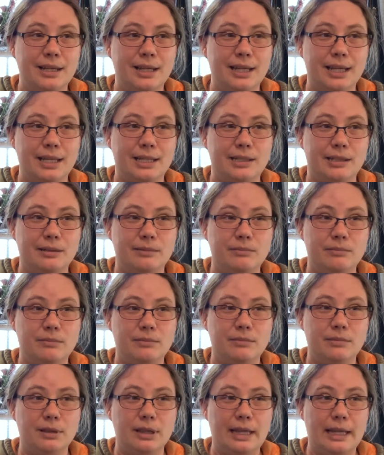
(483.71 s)
it's
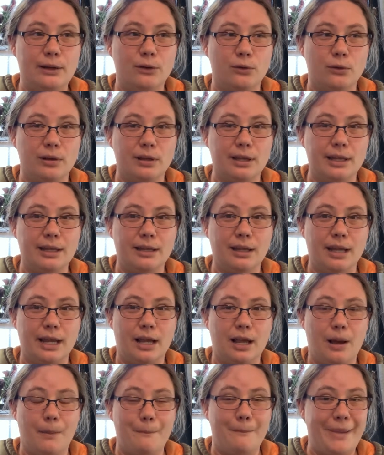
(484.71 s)
literally
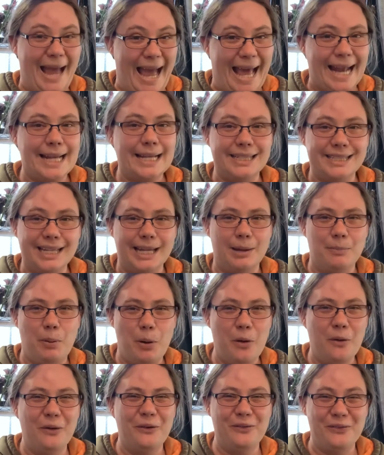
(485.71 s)
like a bad
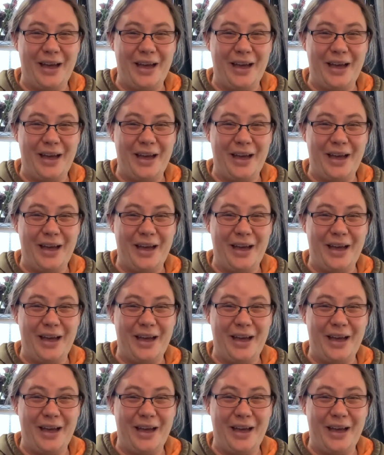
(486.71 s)
example